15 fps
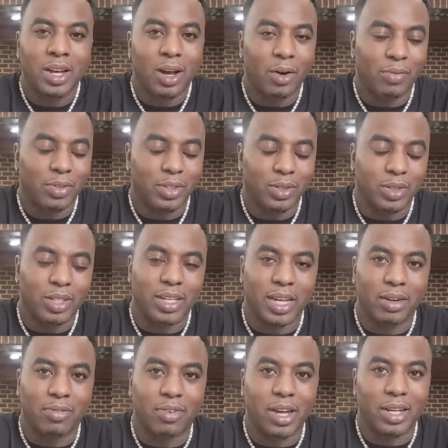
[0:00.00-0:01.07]
Hopefully you can
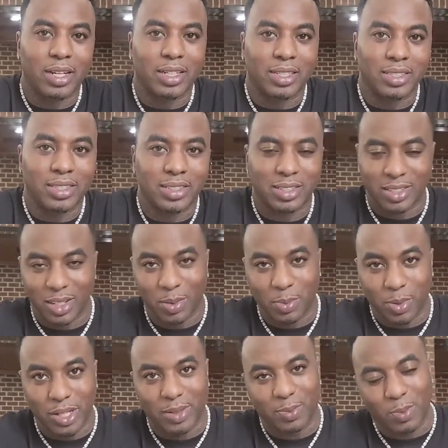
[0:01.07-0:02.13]
kind of find that because it's a little
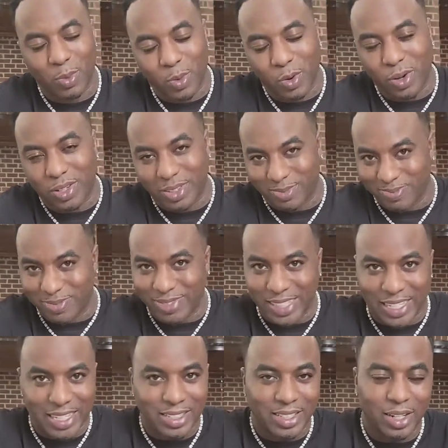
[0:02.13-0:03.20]
bit more
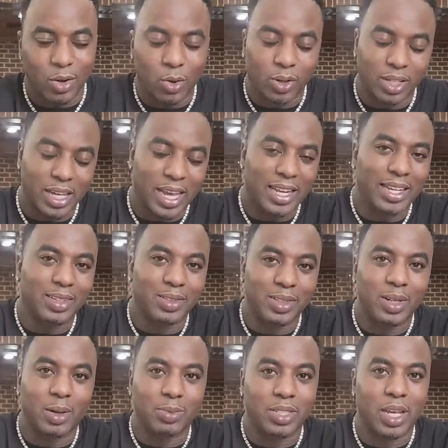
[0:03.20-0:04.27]
easier, organic.
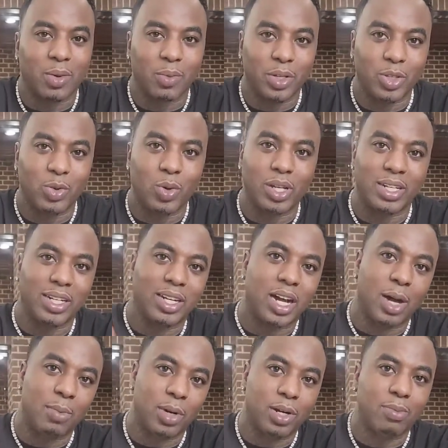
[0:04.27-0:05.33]
You know what I'm saying when you under
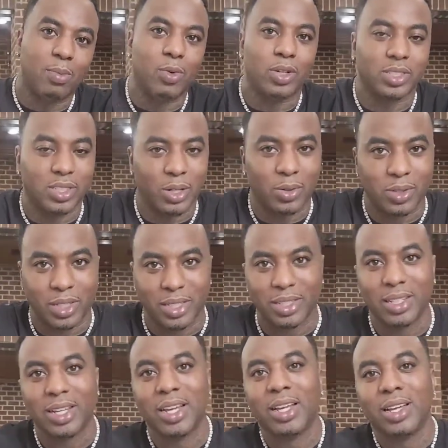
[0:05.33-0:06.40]
come up more so than
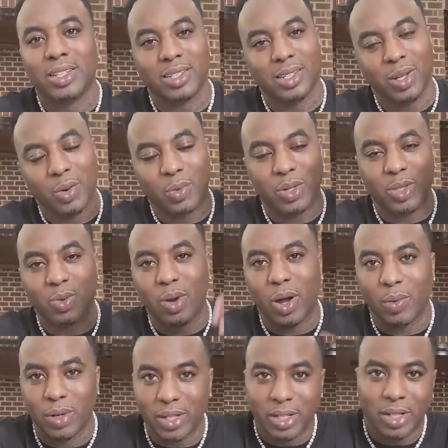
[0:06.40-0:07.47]
you know when you
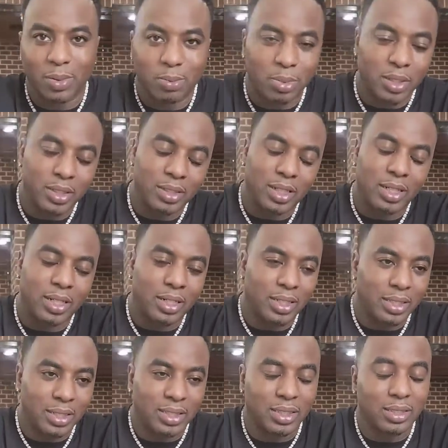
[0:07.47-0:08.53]
already up. But
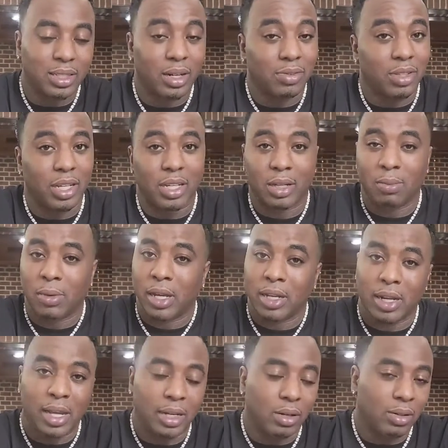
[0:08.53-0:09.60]
uh, it's a tough thing,
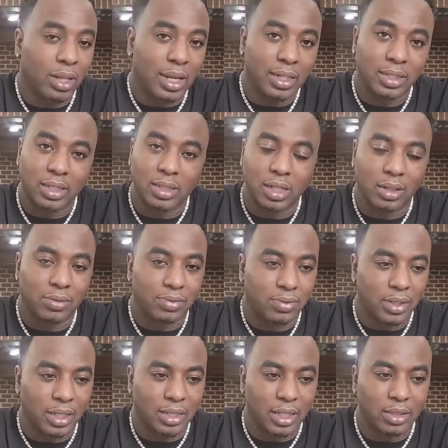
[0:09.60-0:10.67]
man. I ain't gonna lie, it's a tough.
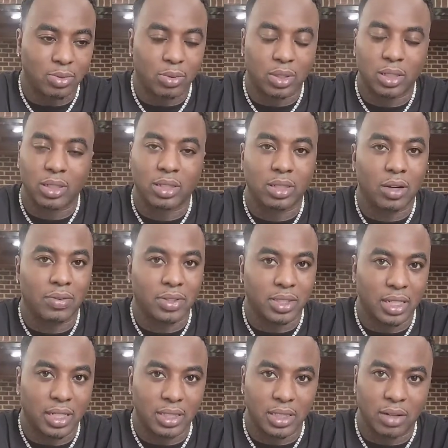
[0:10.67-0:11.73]
That's one of the toughest
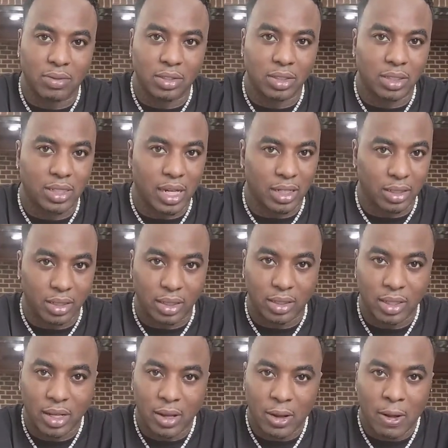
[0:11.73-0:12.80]
things ever. It's kind of the
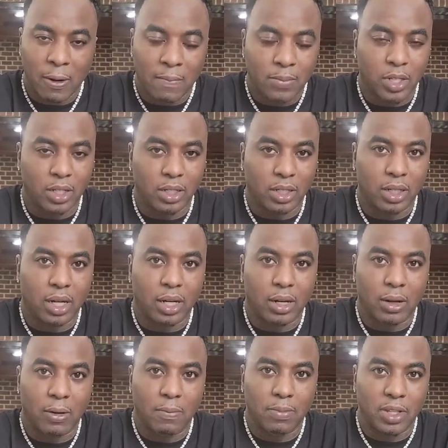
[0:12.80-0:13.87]
to
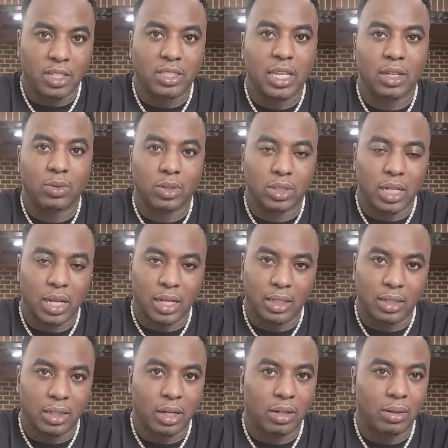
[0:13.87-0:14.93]
um, distinguish that,
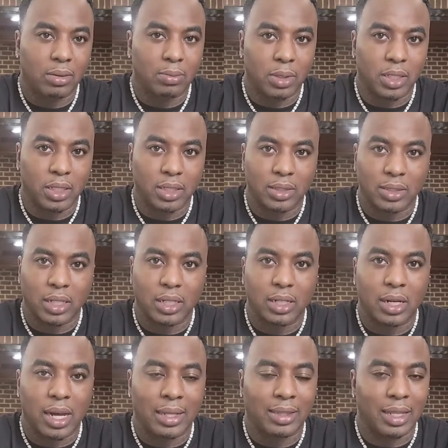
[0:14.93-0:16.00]
you know, because
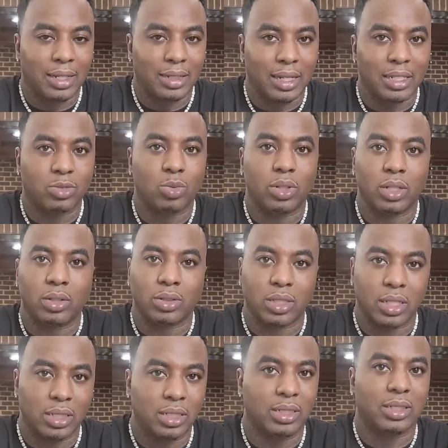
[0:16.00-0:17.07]
uh, I think that's one of those
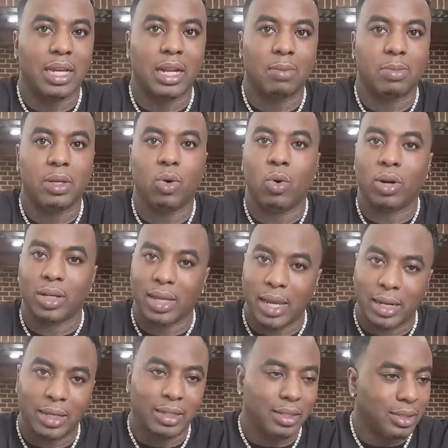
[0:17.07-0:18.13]
things that's got to be
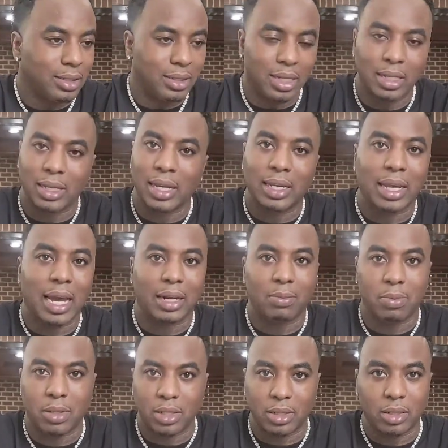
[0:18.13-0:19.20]
organic. It, mm-hmm. it, it got to
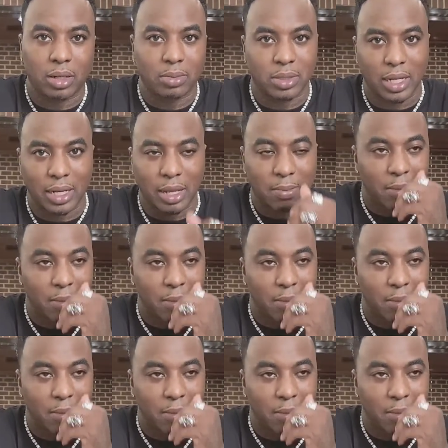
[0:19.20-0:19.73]
be, you know what I'm saying?